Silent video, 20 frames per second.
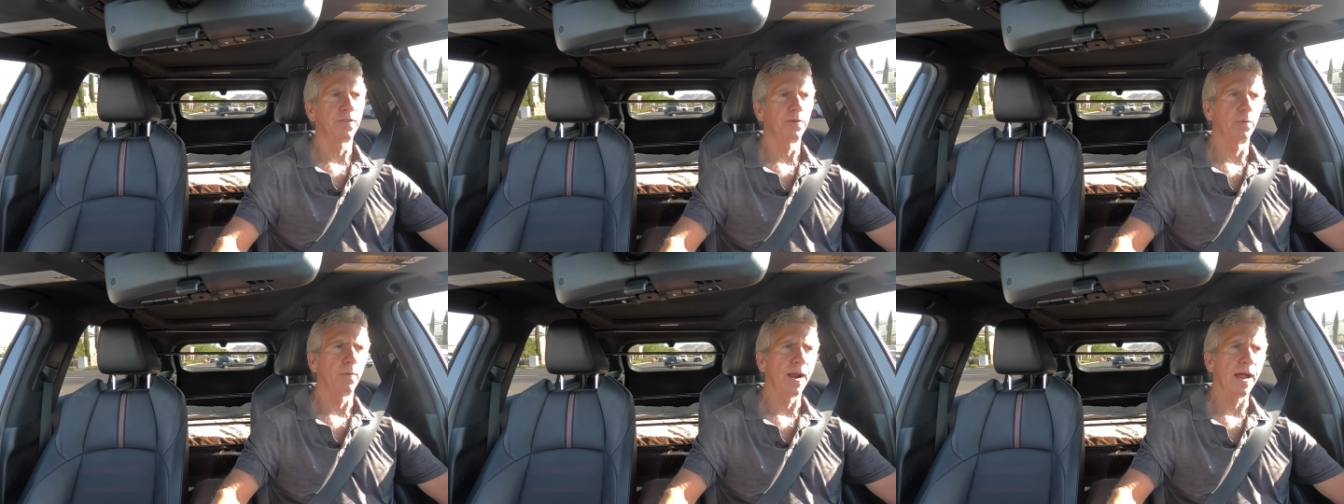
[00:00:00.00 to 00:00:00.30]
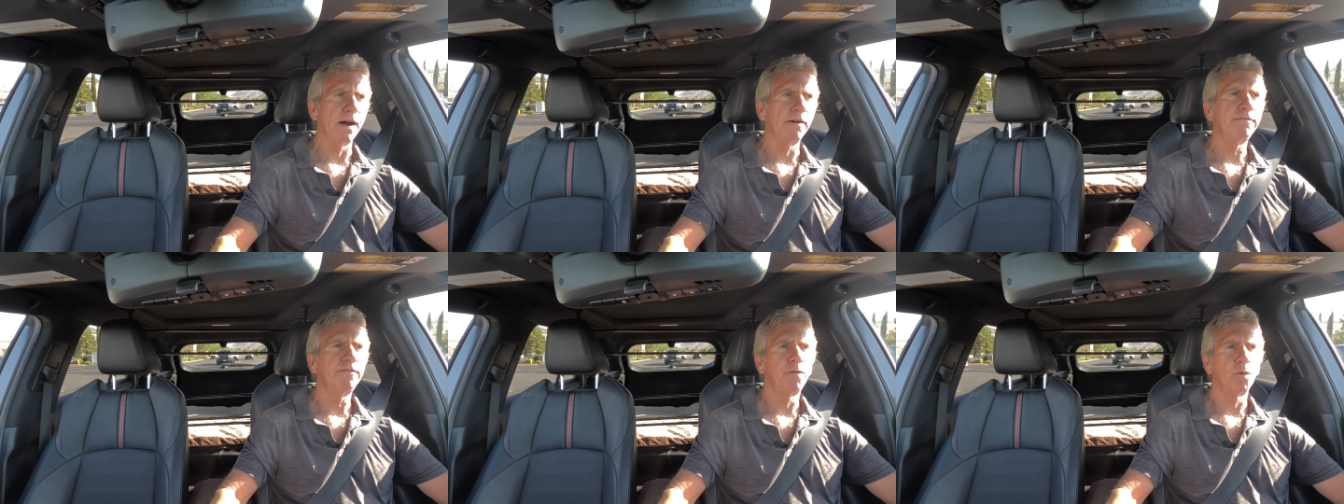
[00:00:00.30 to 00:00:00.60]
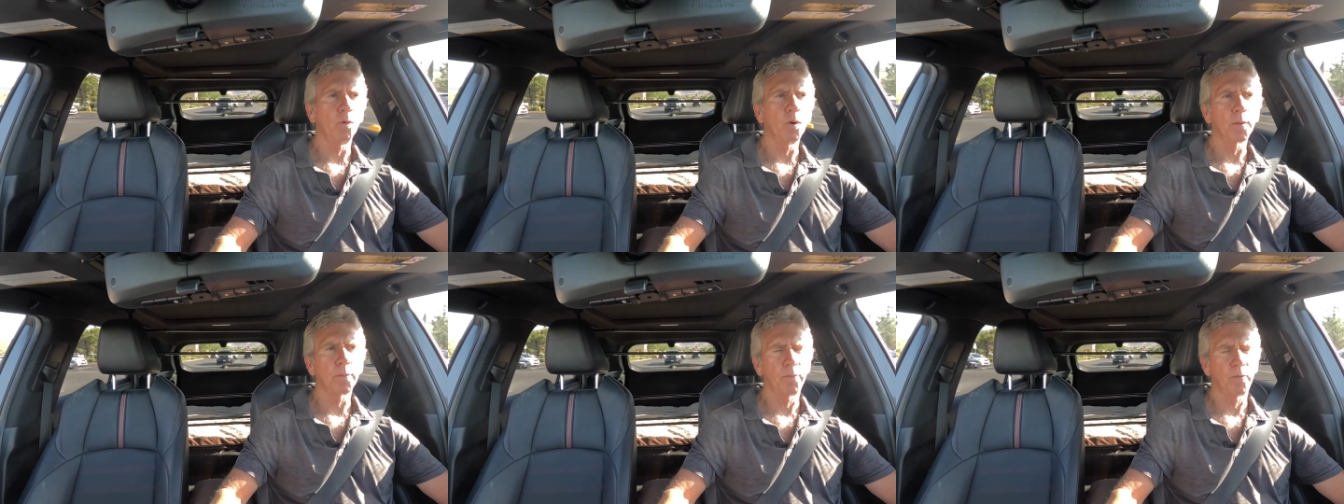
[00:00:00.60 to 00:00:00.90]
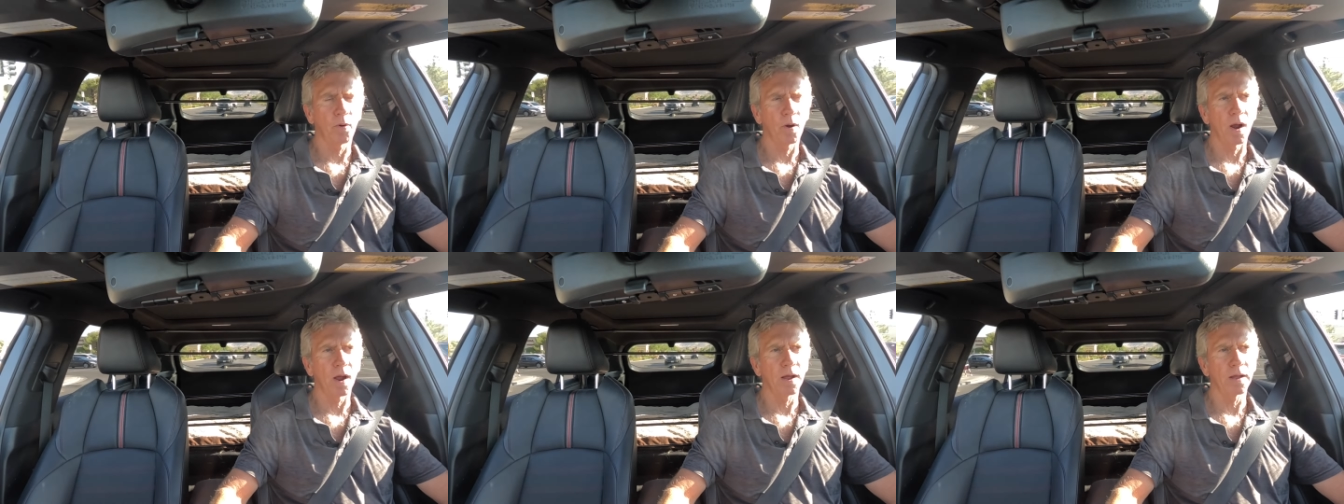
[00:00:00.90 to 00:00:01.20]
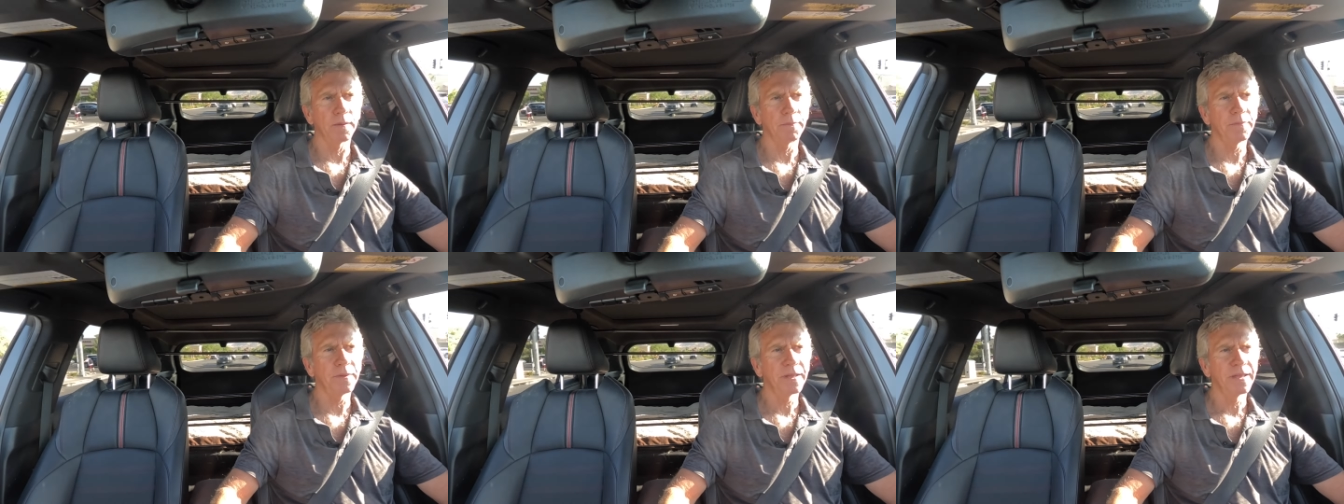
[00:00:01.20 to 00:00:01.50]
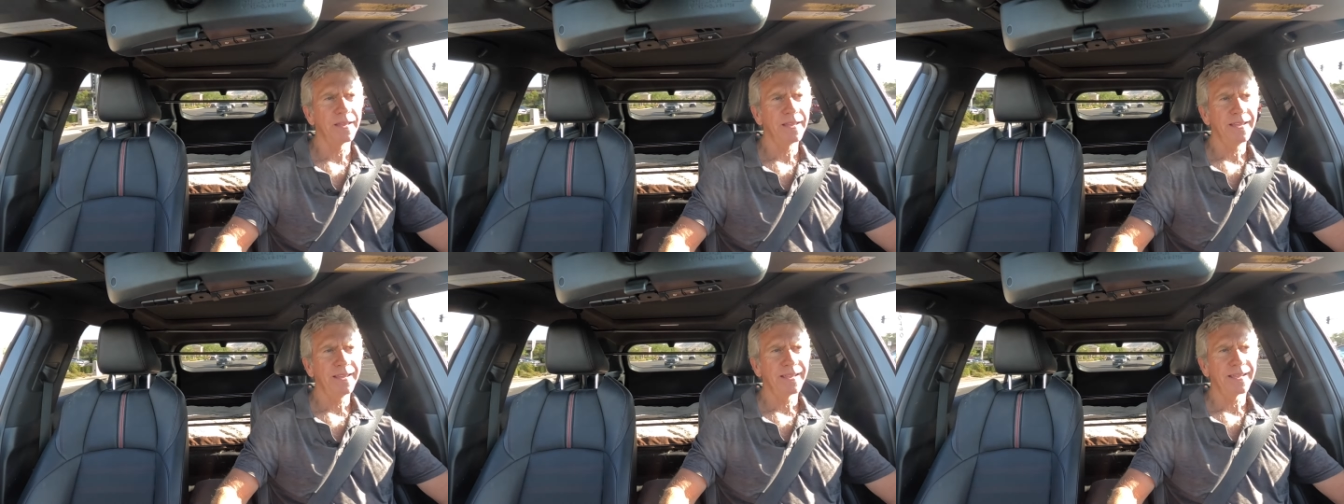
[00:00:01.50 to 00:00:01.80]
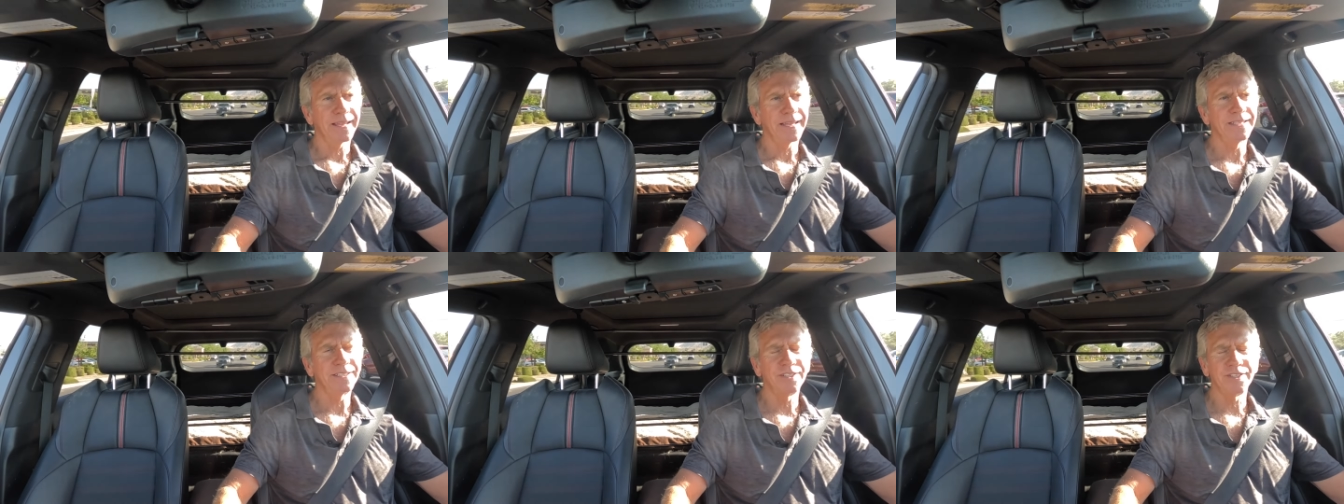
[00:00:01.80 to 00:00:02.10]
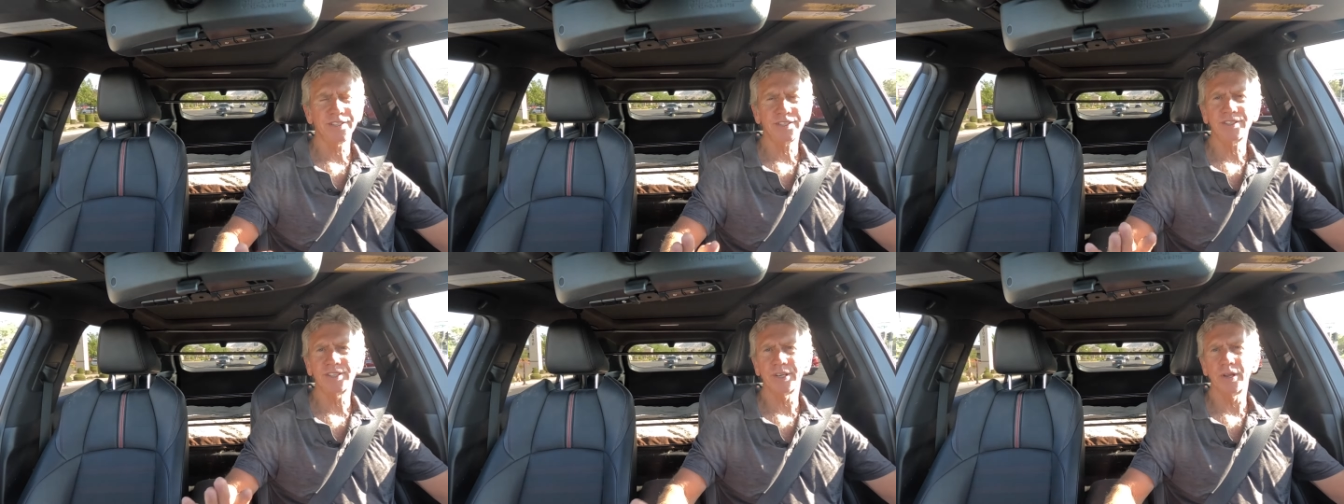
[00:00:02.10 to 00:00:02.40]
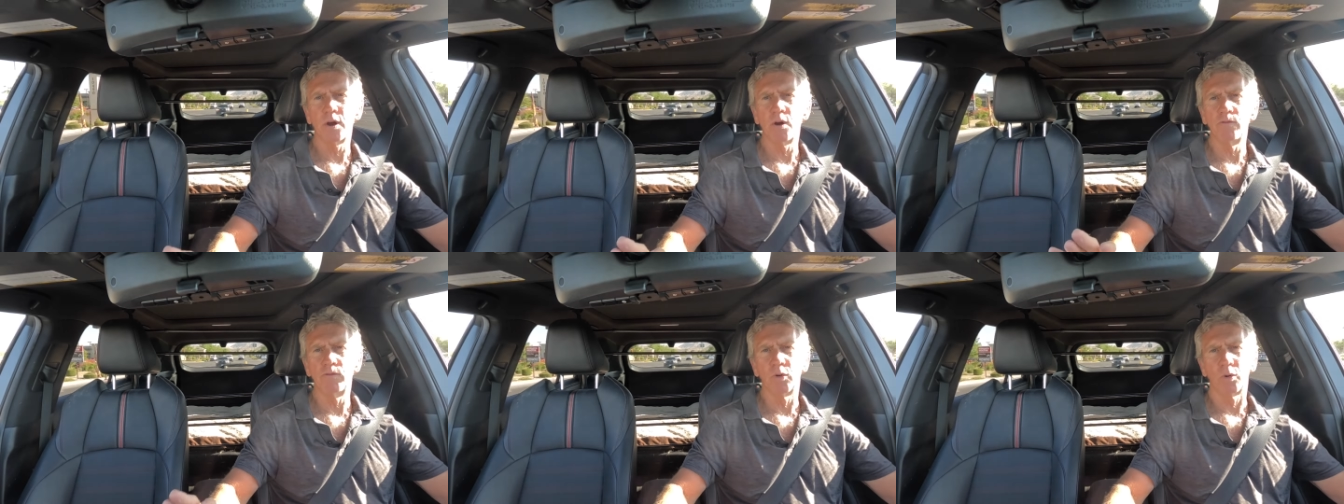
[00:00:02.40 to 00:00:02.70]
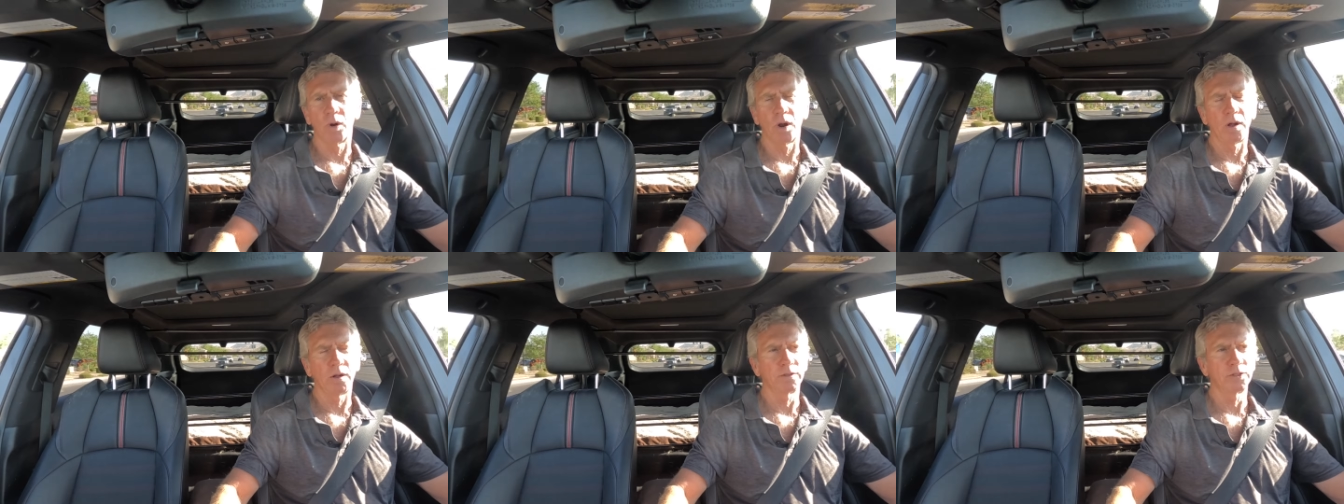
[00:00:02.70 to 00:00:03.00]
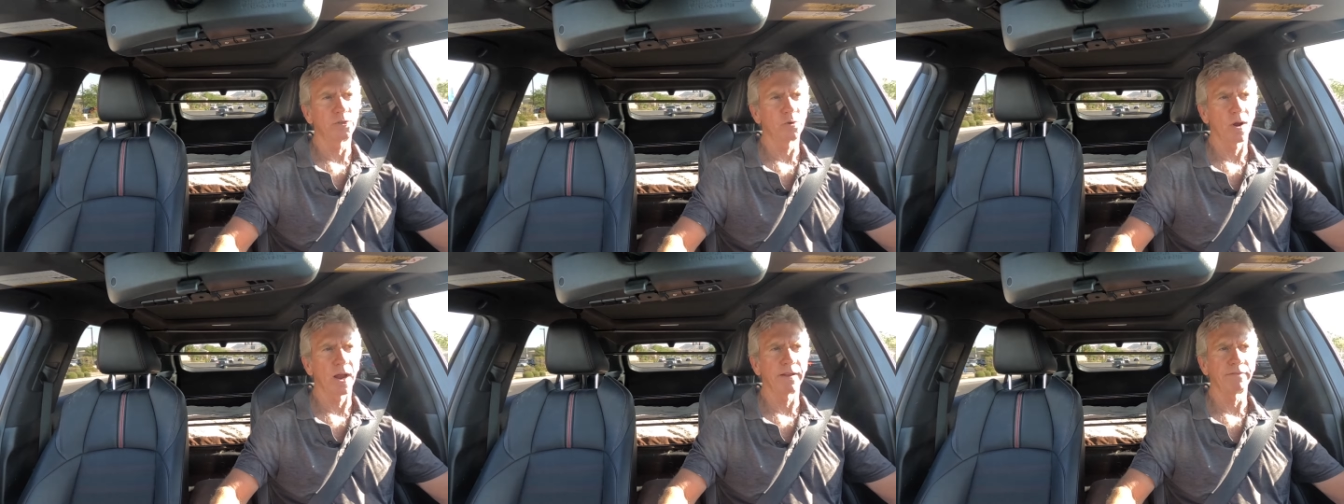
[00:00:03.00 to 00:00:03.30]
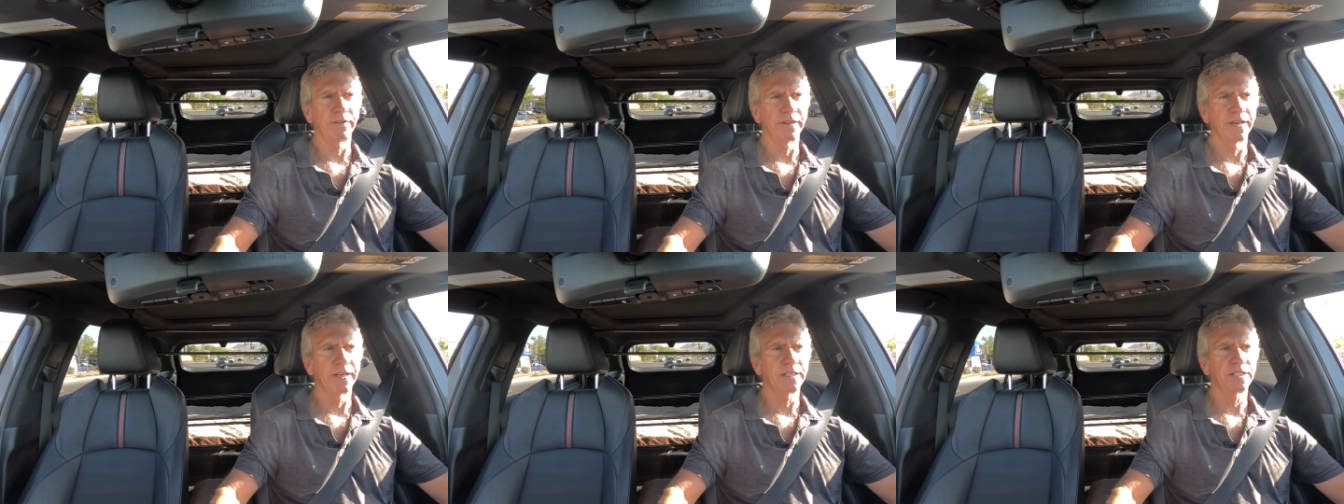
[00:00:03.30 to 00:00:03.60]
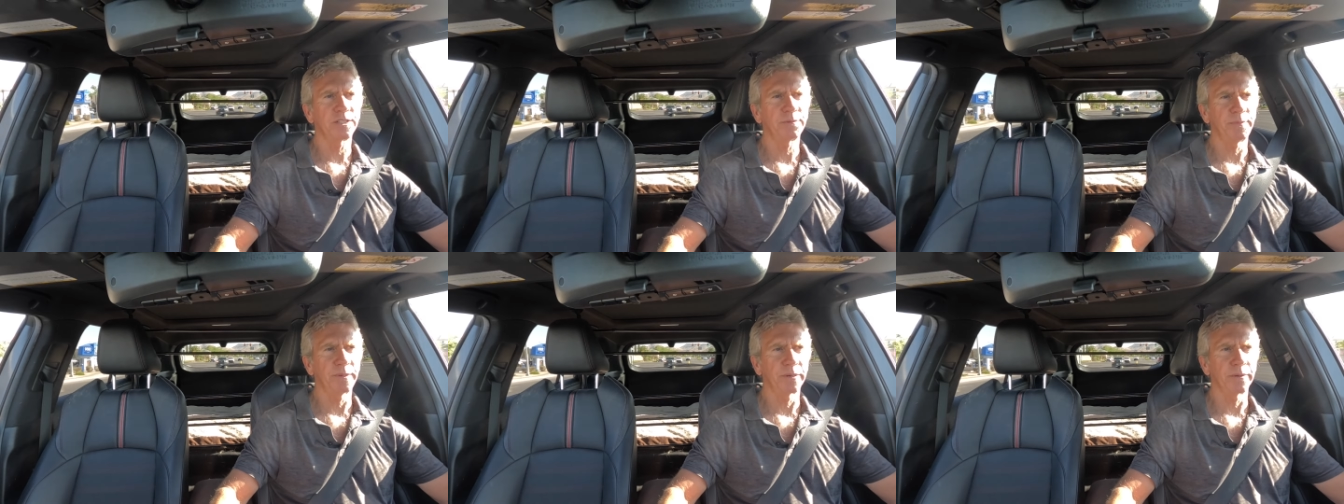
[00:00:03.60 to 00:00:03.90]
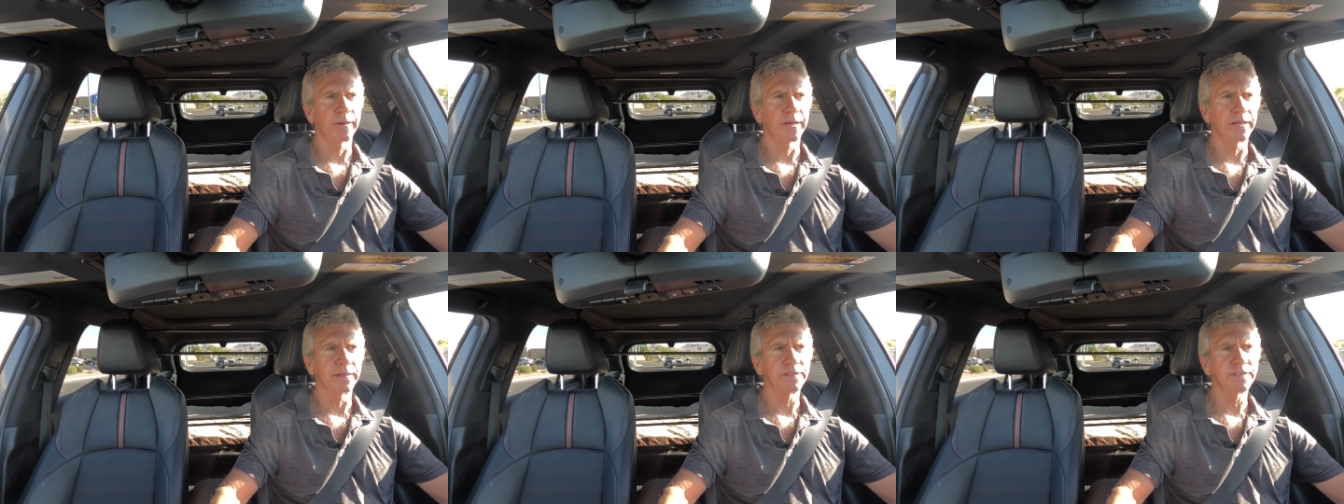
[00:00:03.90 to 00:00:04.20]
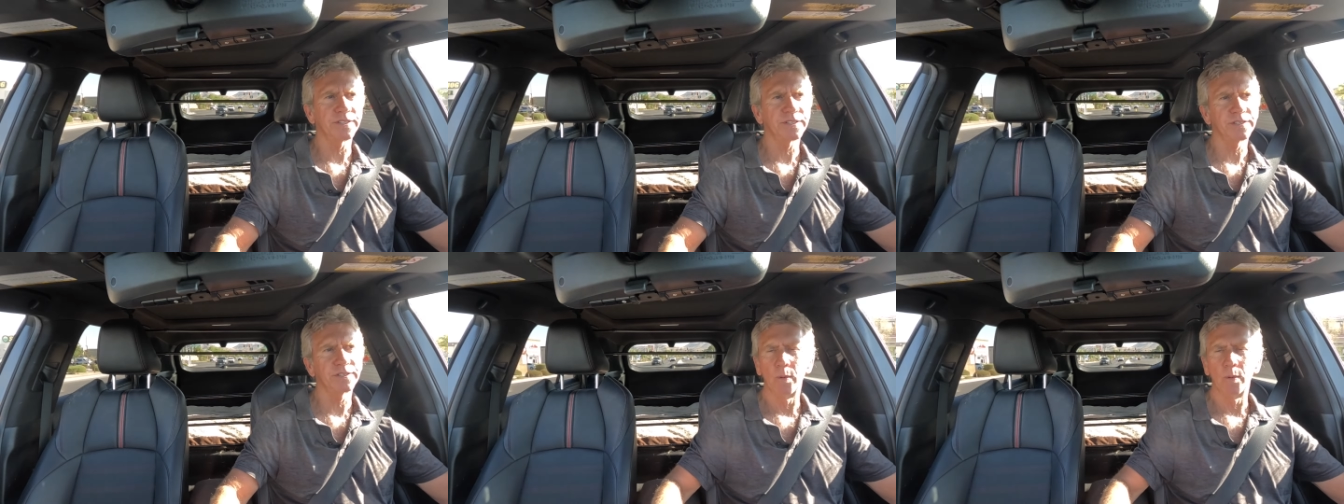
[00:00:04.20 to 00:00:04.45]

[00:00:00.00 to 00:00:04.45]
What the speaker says: the RAV4 Prime is just the overall driving experience.